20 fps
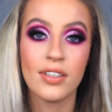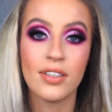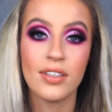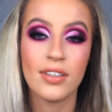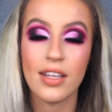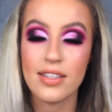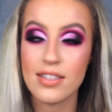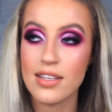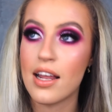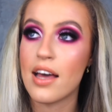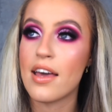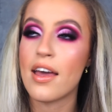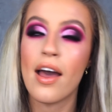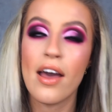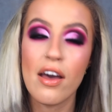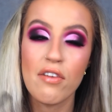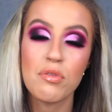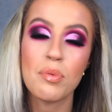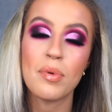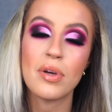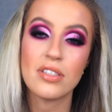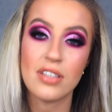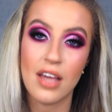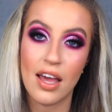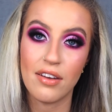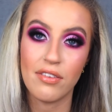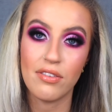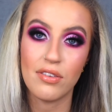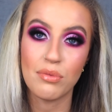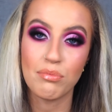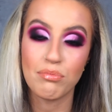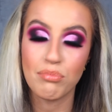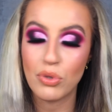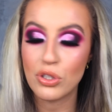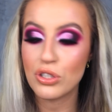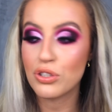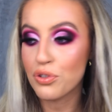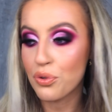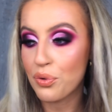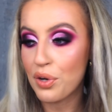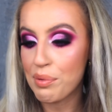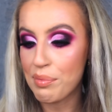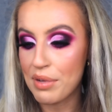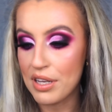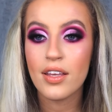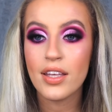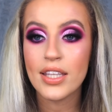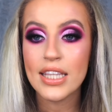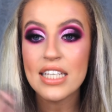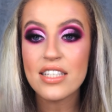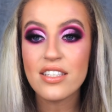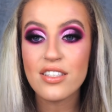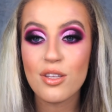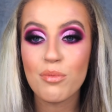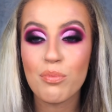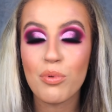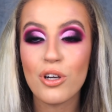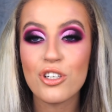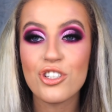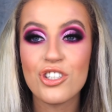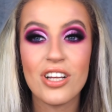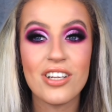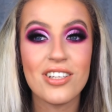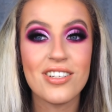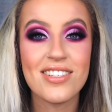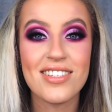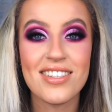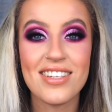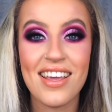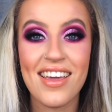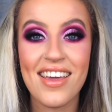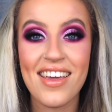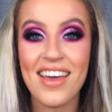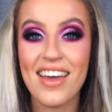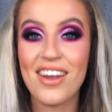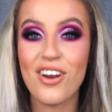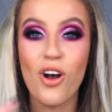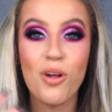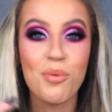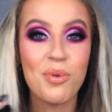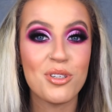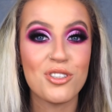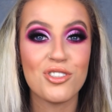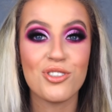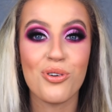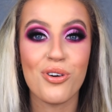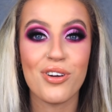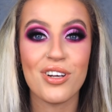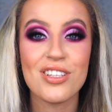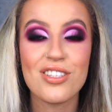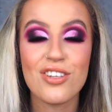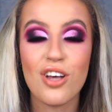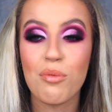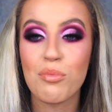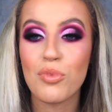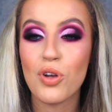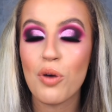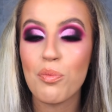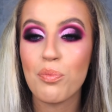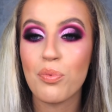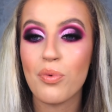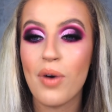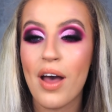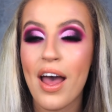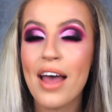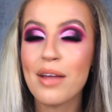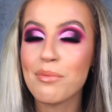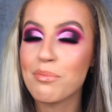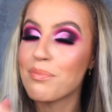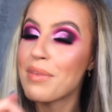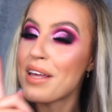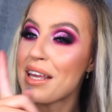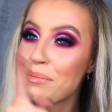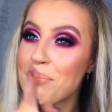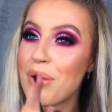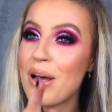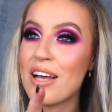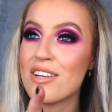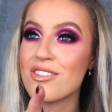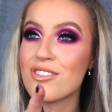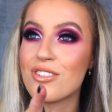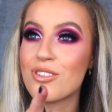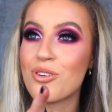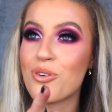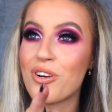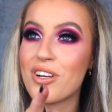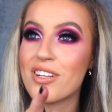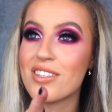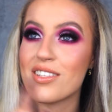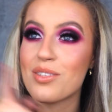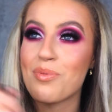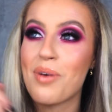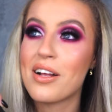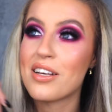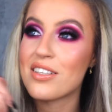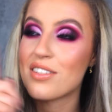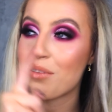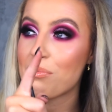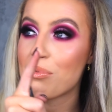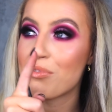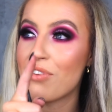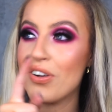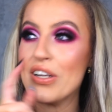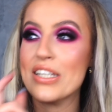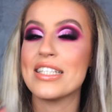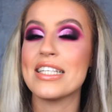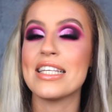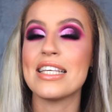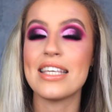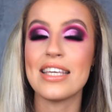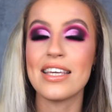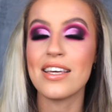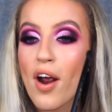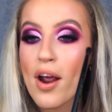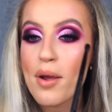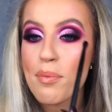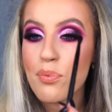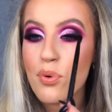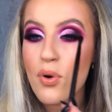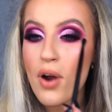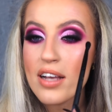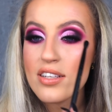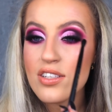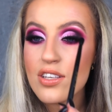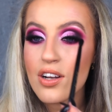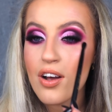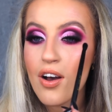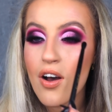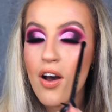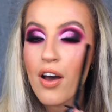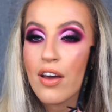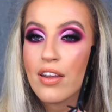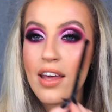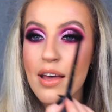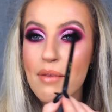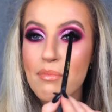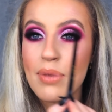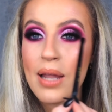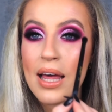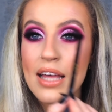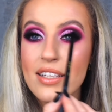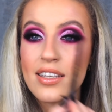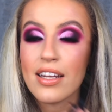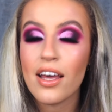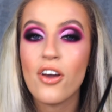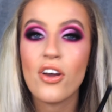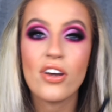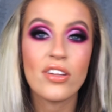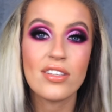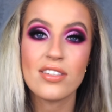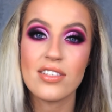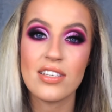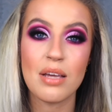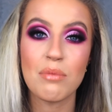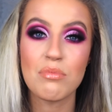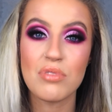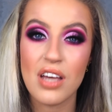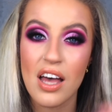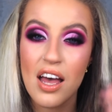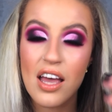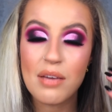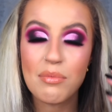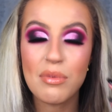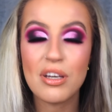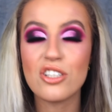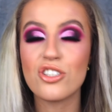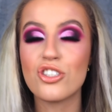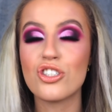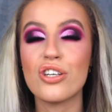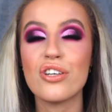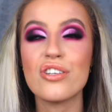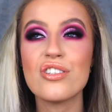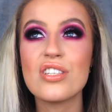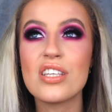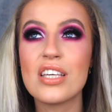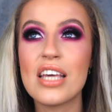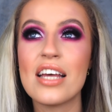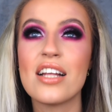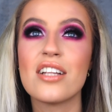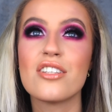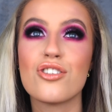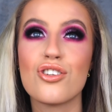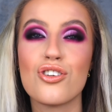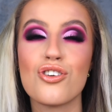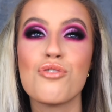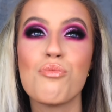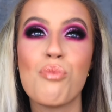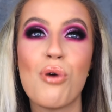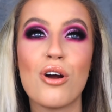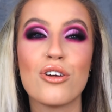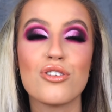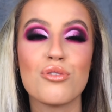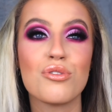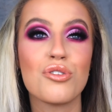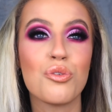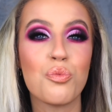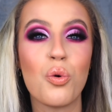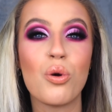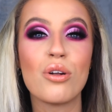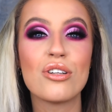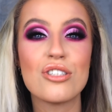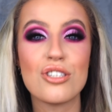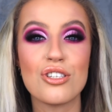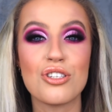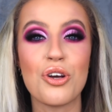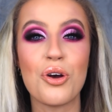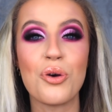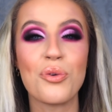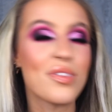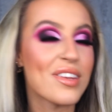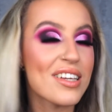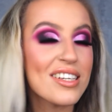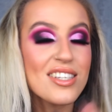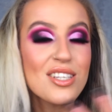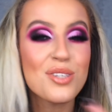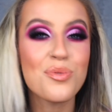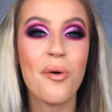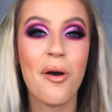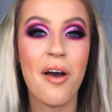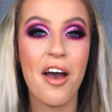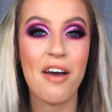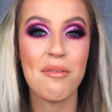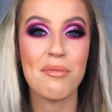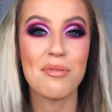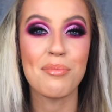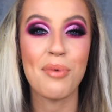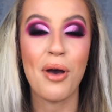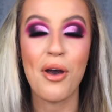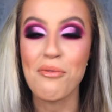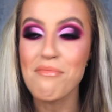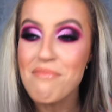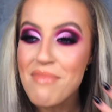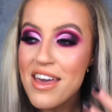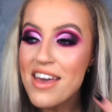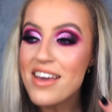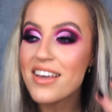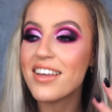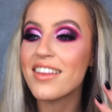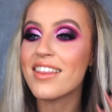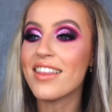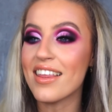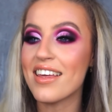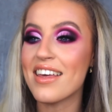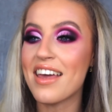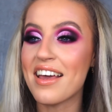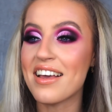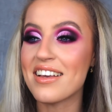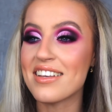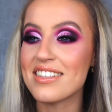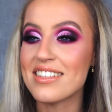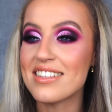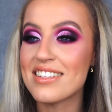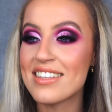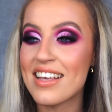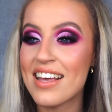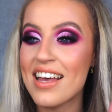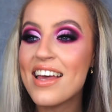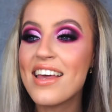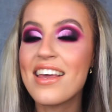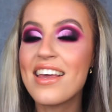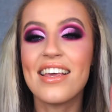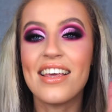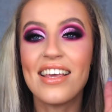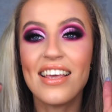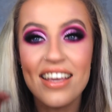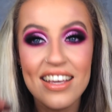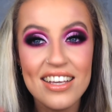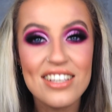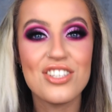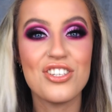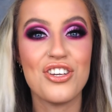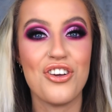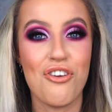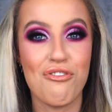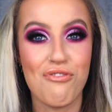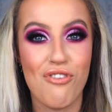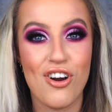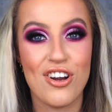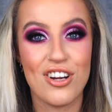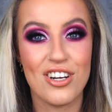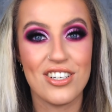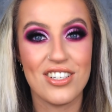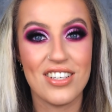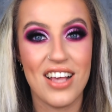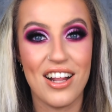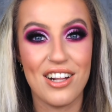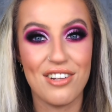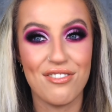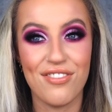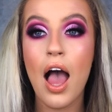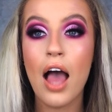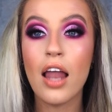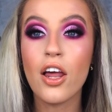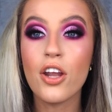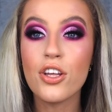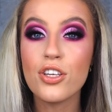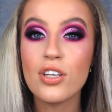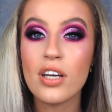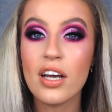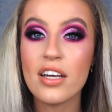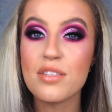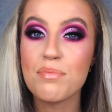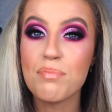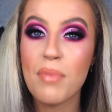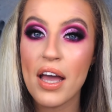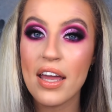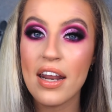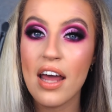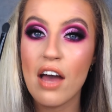That's a lie, I have about 10 of them, but you know what I mean. This is the brush that you'll see in all my tutorials coming up, and in past tutorials as well, because I've been very sneaky. I press it on and blend it out at the same time. It just kills two birds with the one stone. This is what I'm about, making things easier for yourself. A lot of you guys might